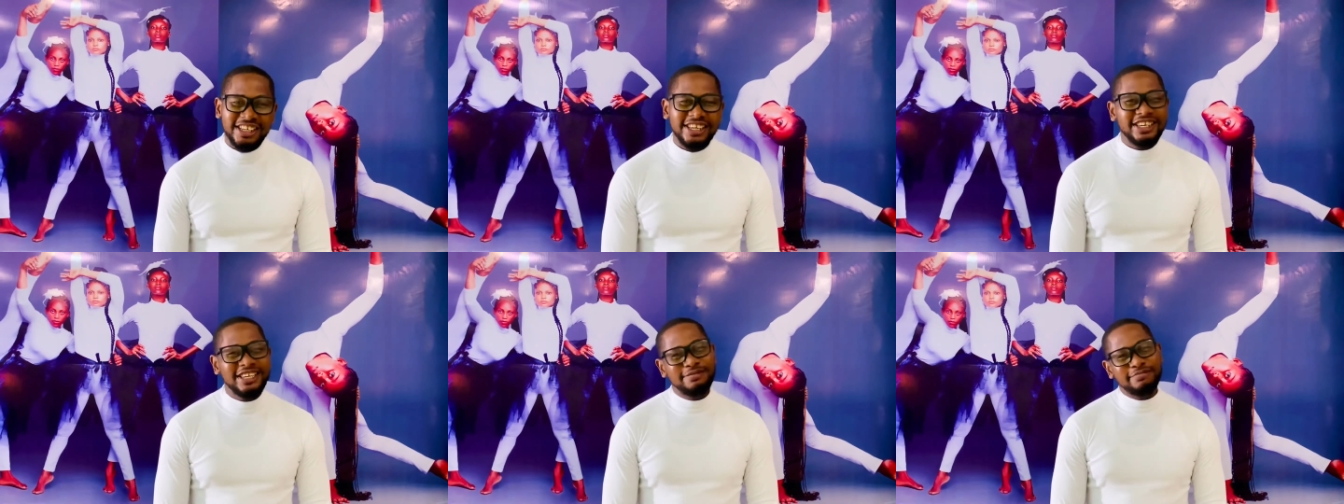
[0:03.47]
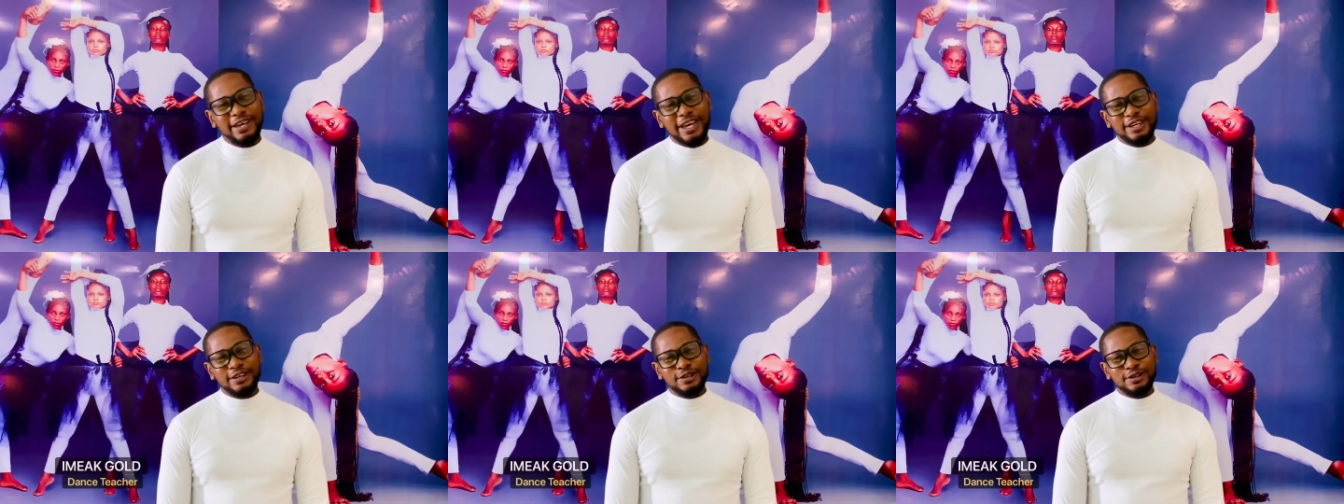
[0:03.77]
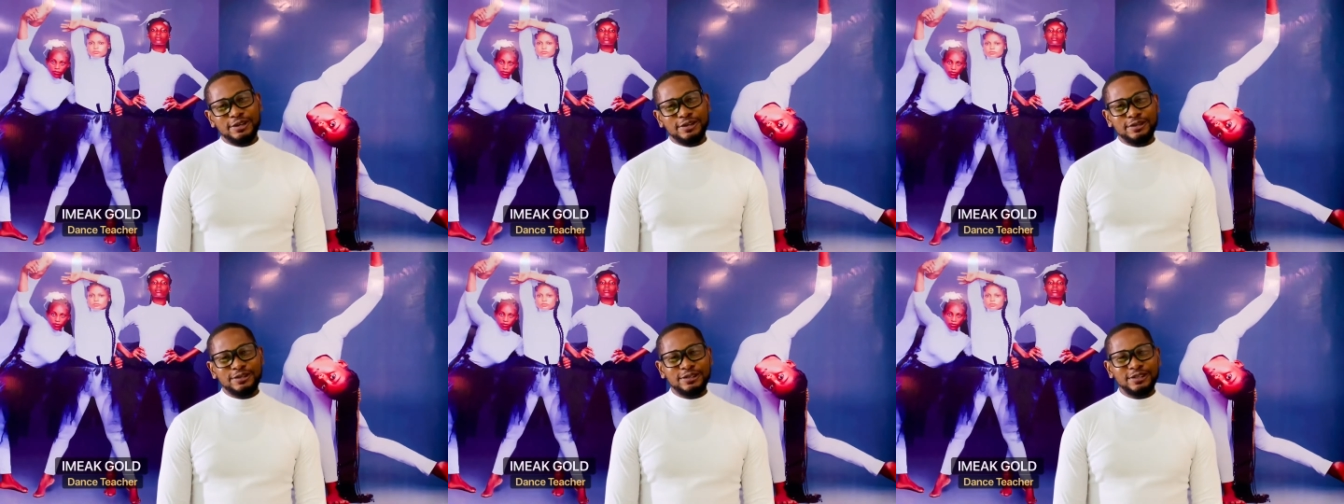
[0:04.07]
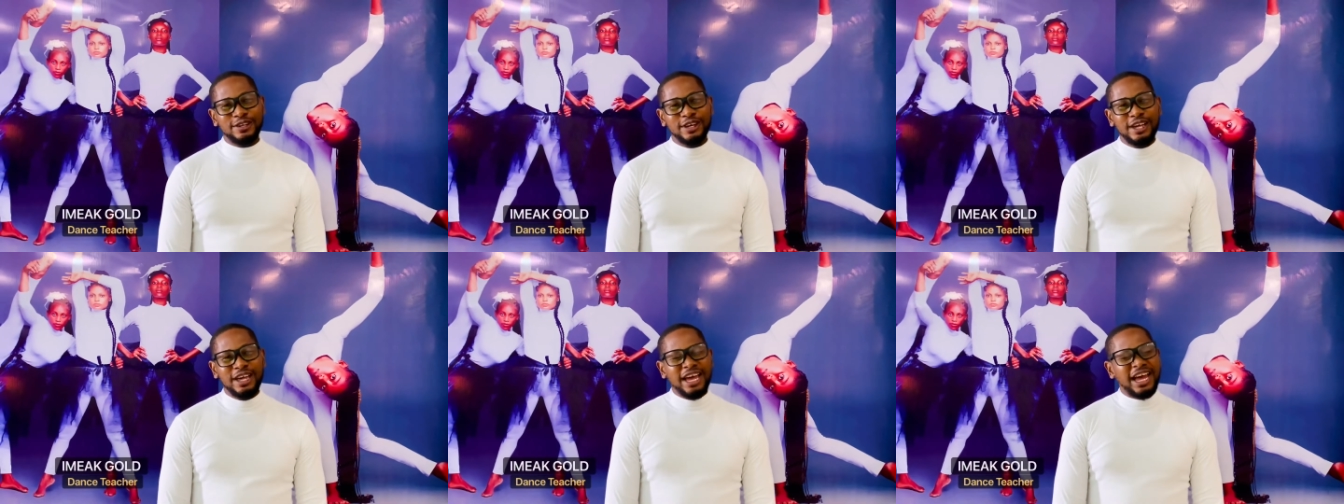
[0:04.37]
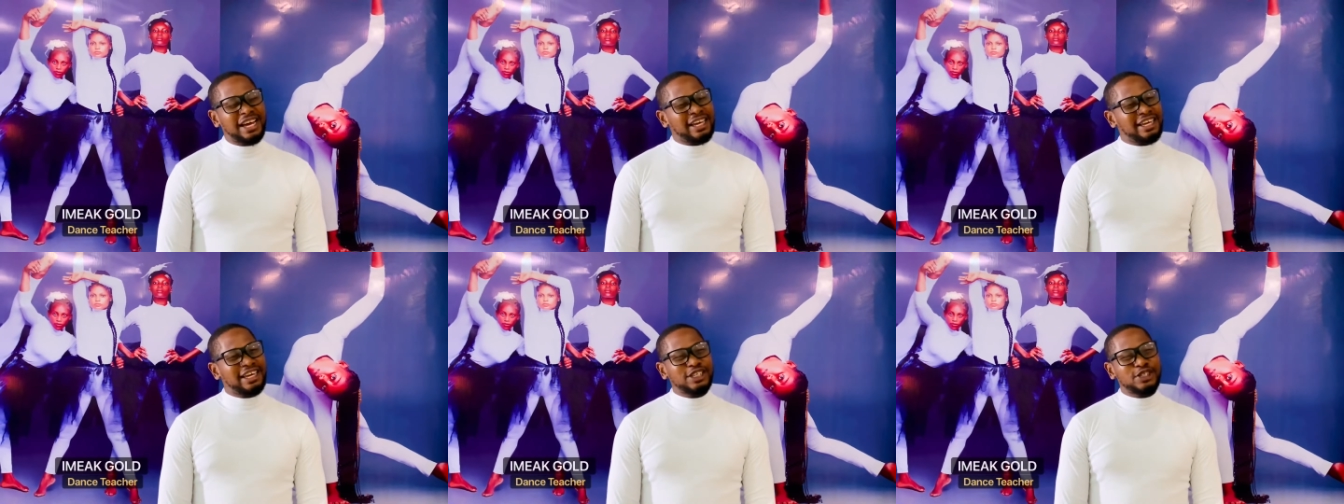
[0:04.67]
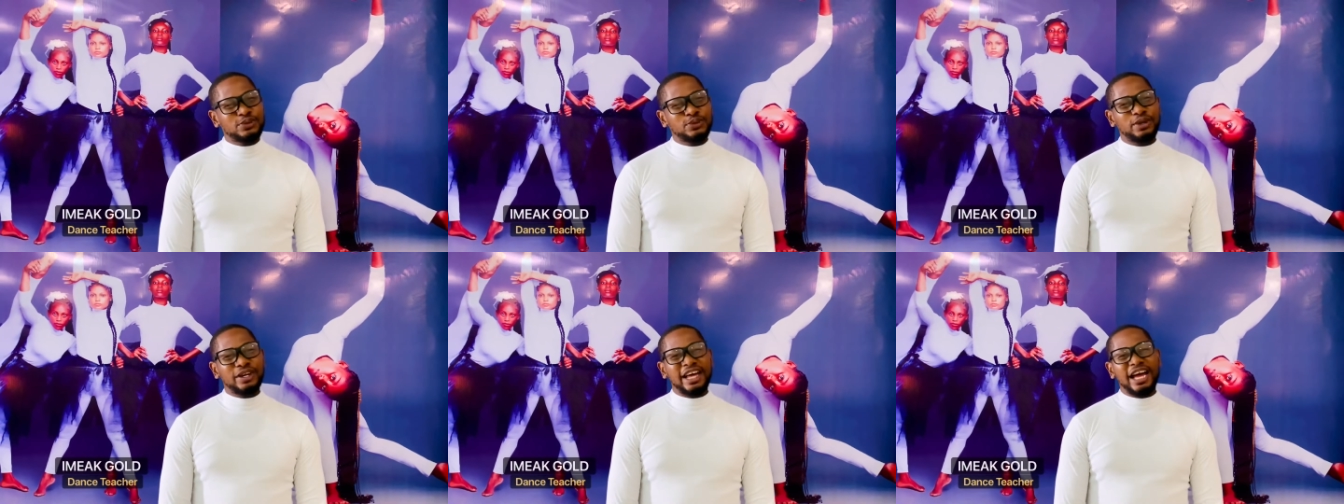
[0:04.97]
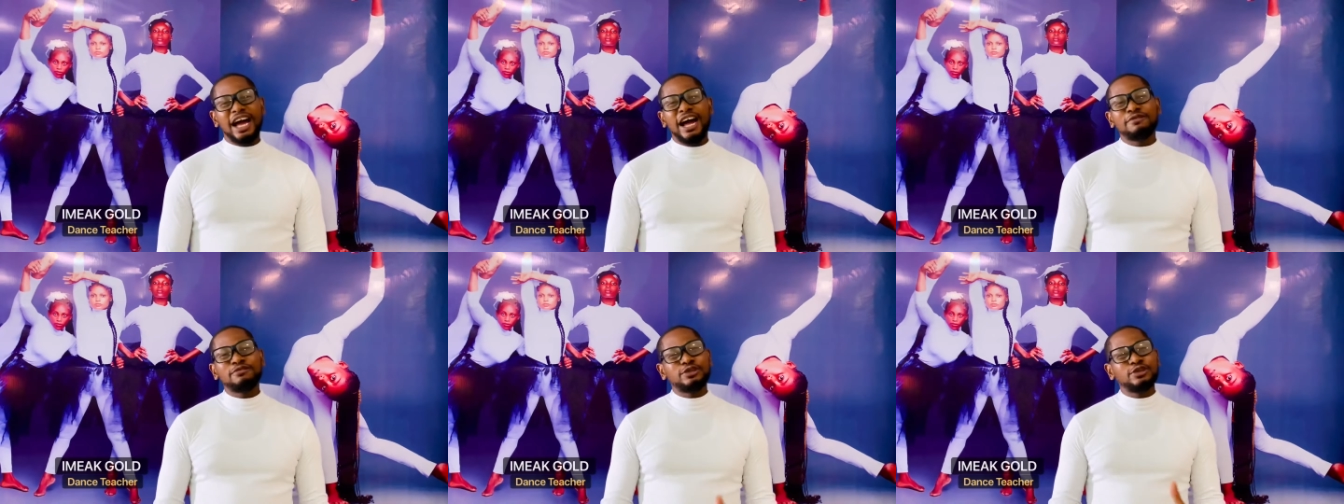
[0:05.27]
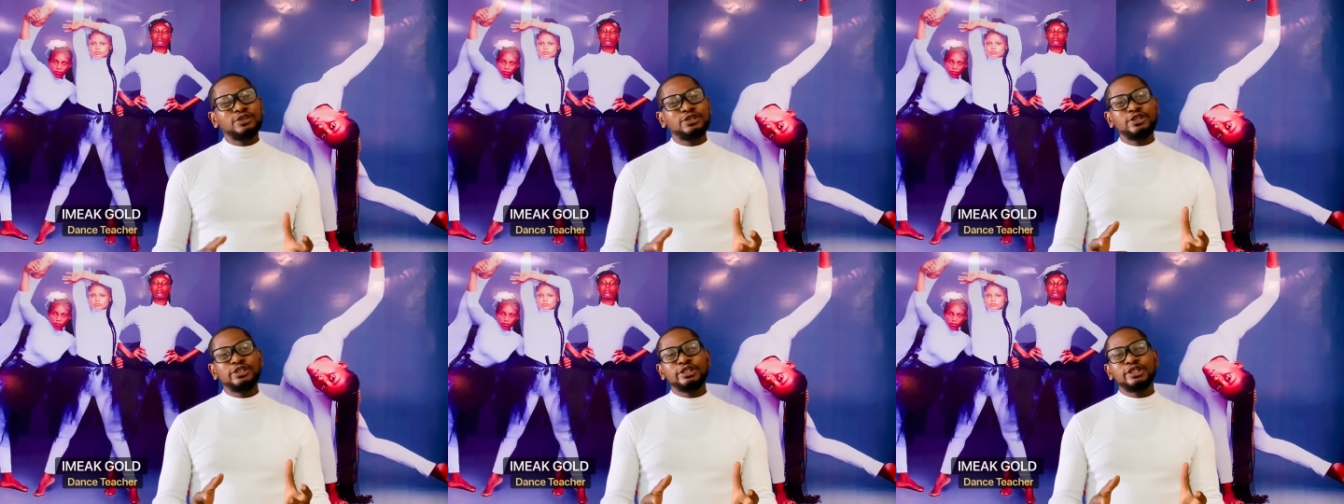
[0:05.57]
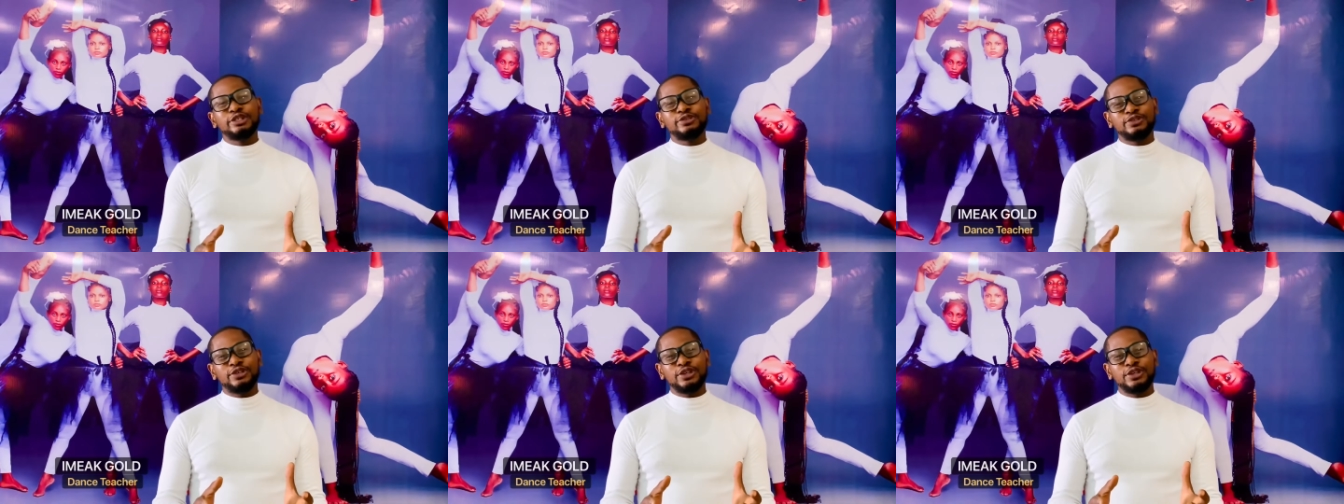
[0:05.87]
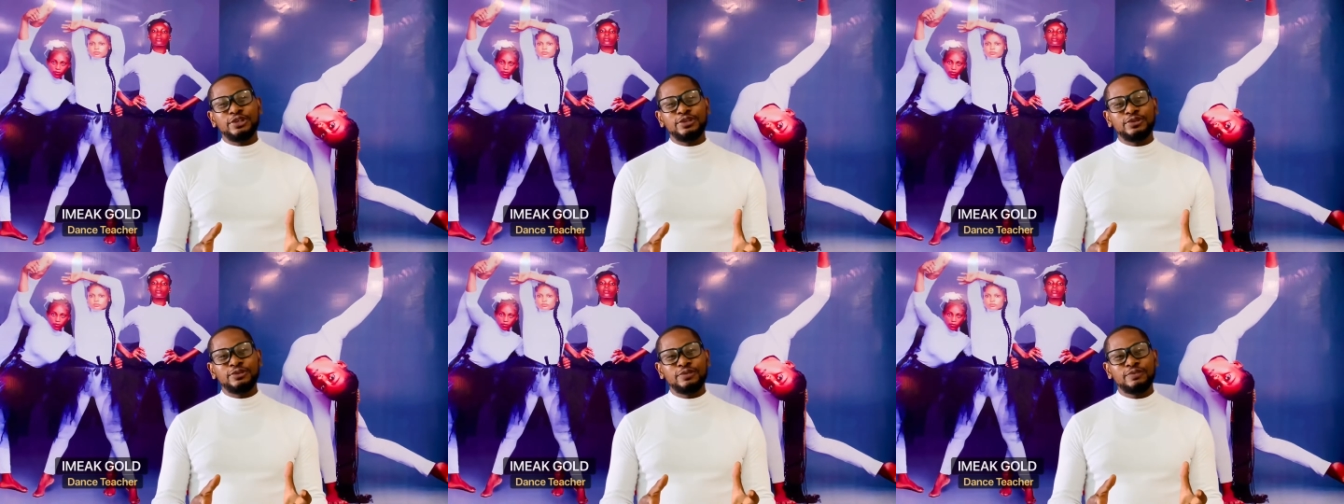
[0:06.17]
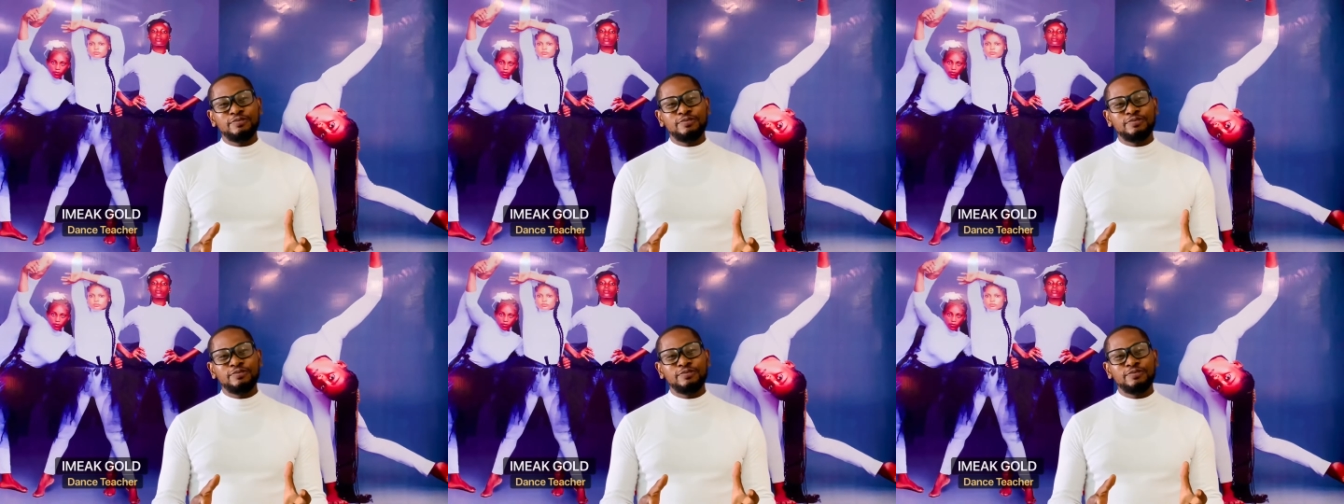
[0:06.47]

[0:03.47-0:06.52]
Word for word: Imek Gold. And guess what? I have good news for you.